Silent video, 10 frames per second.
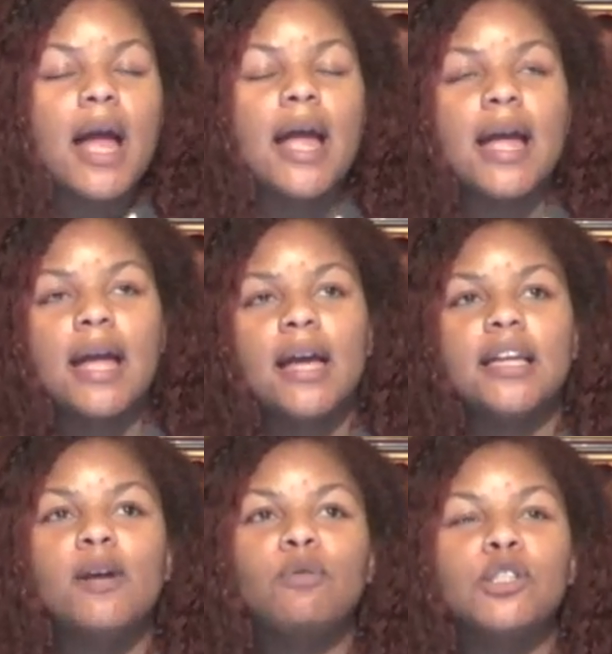
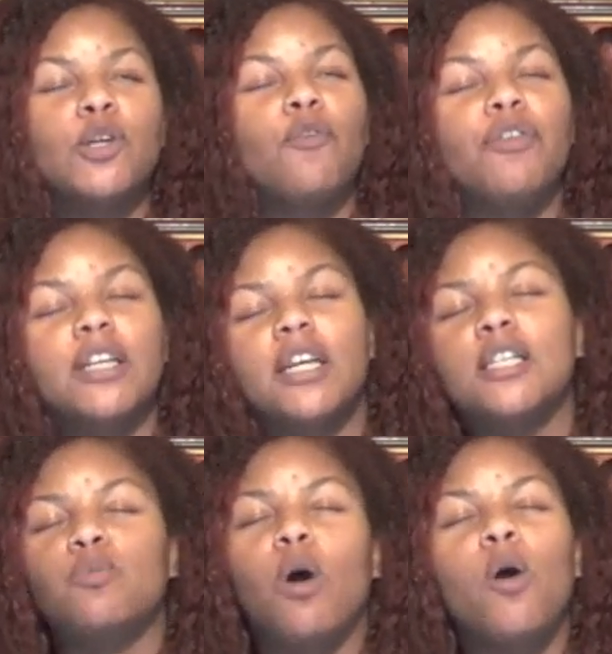and it was so funny
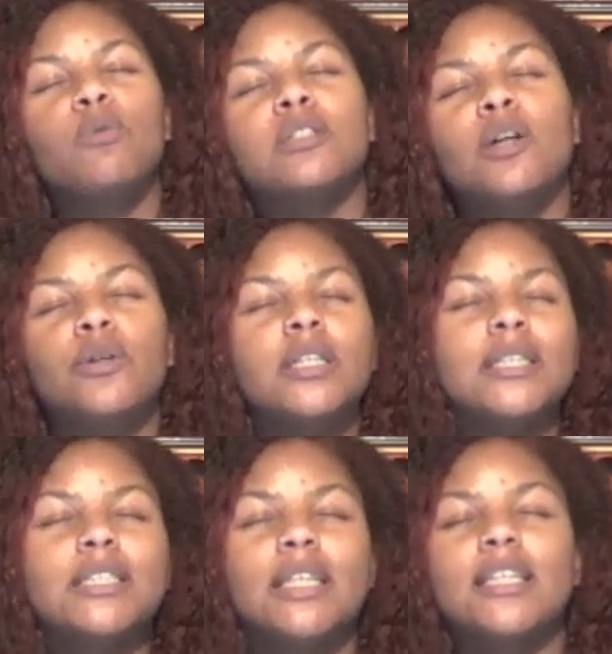because Walt was loaded
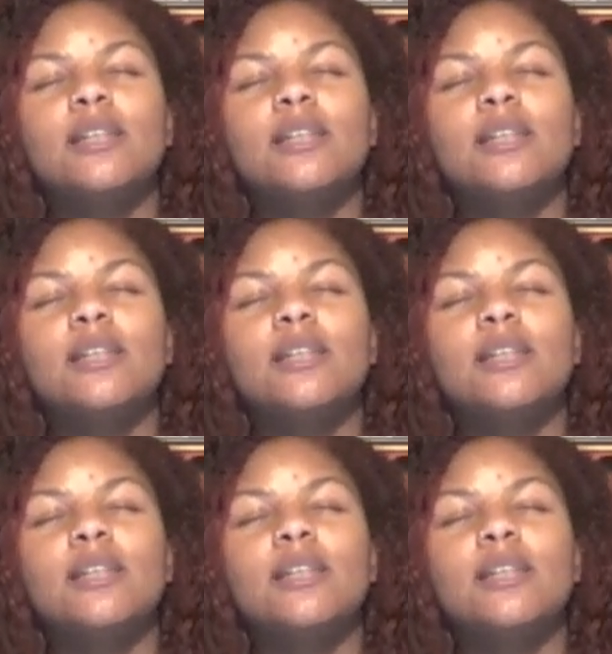and shit,